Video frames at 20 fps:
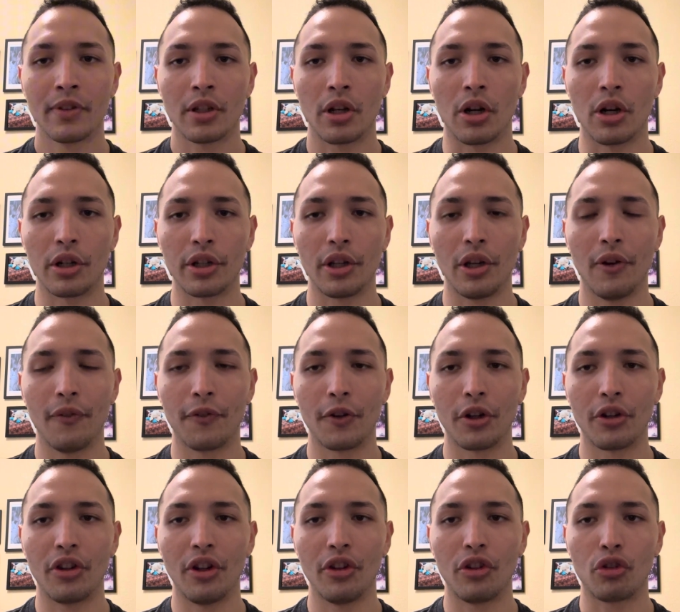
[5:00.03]
Cargill
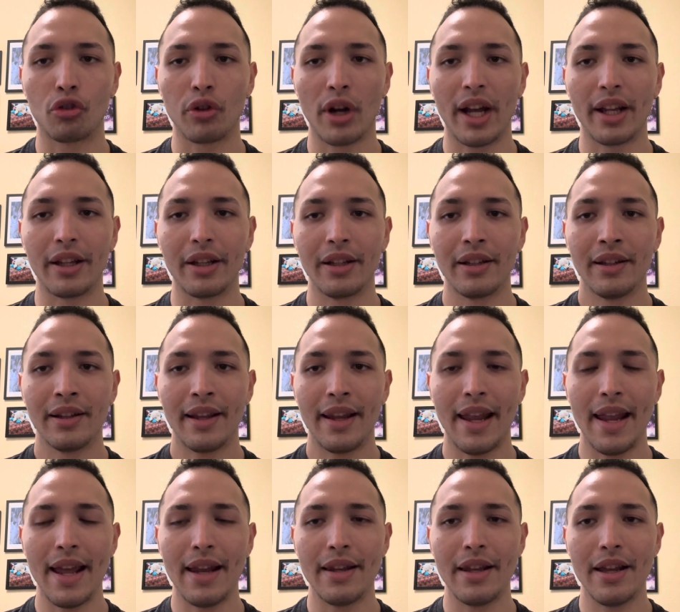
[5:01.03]
versus Stratton
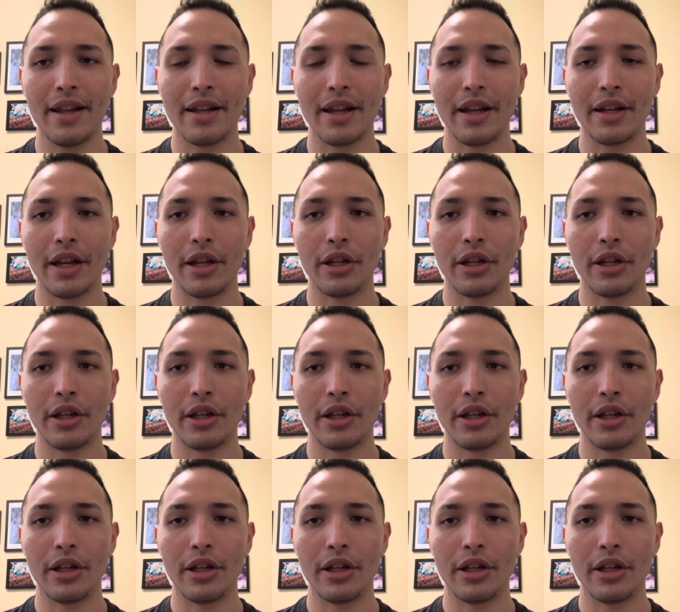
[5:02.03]
ended in a